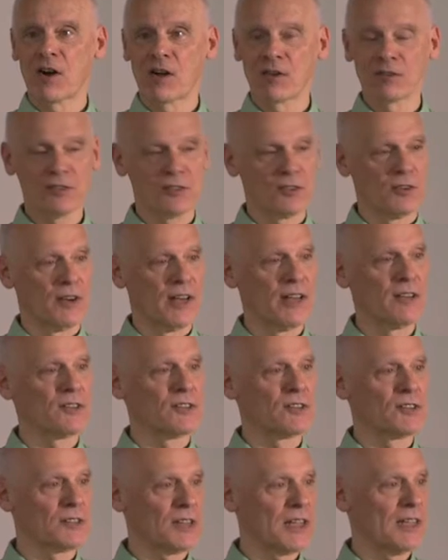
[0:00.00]
also has
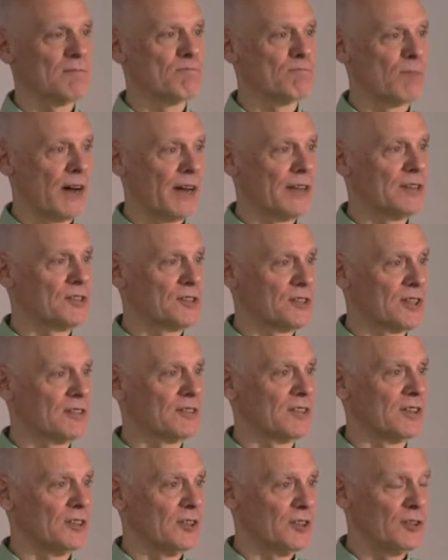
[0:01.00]
the same
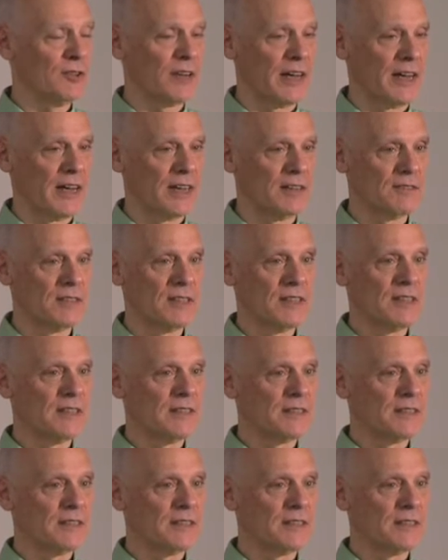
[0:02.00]
mindset that you have,